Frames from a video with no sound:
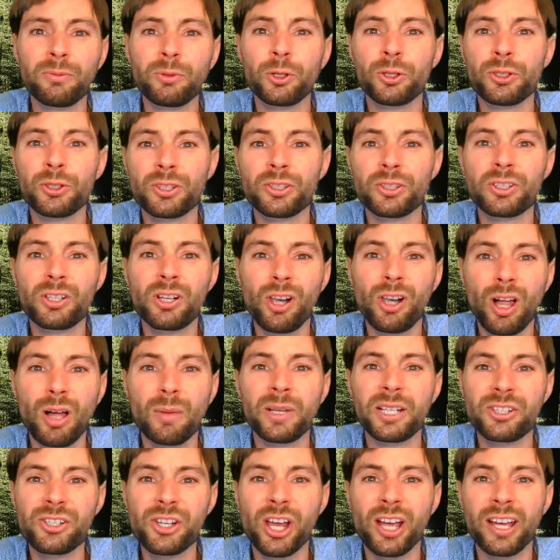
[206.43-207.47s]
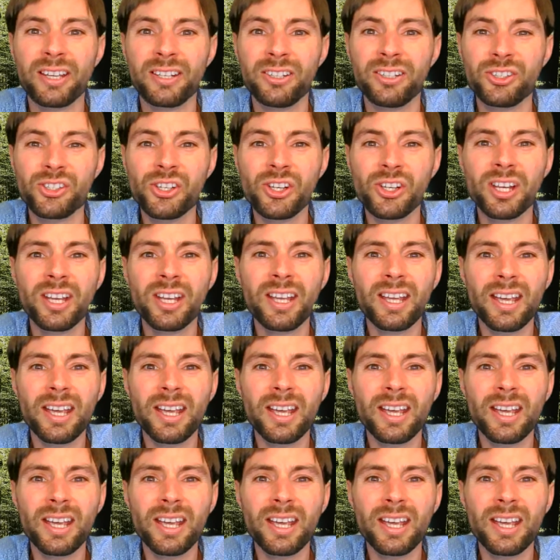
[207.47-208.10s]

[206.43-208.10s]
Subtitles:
versus climate change.